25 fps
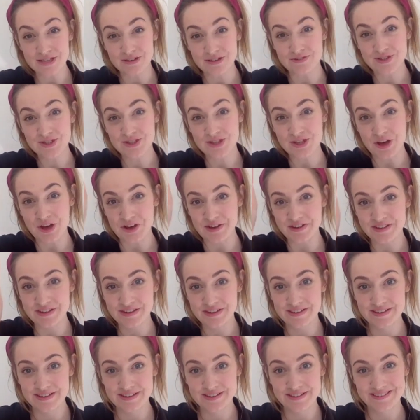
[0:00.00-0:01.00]
of
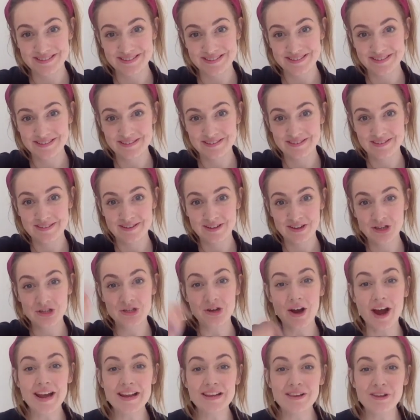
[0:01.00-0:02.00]
sun,
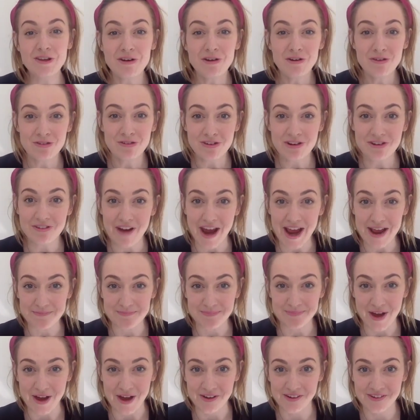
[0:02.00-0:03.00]
try and look for a
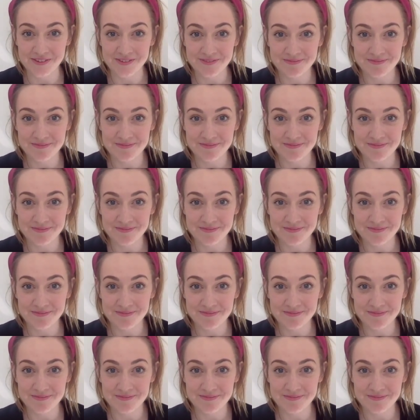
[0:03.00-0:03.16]
rainbow.